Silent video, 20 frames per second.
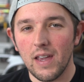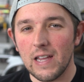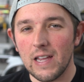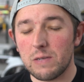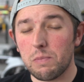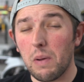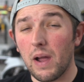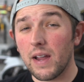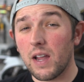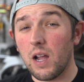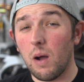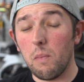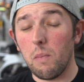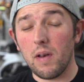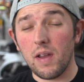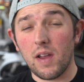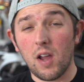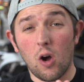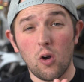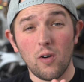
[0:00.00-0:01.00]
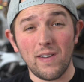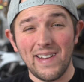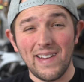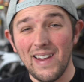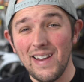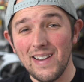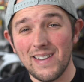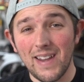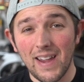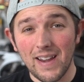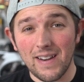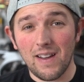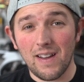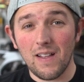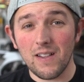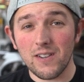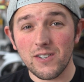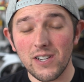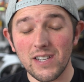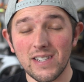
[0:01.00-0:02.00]
It's by a company called Yi
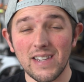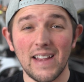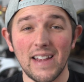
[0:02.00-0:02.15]
Technologies.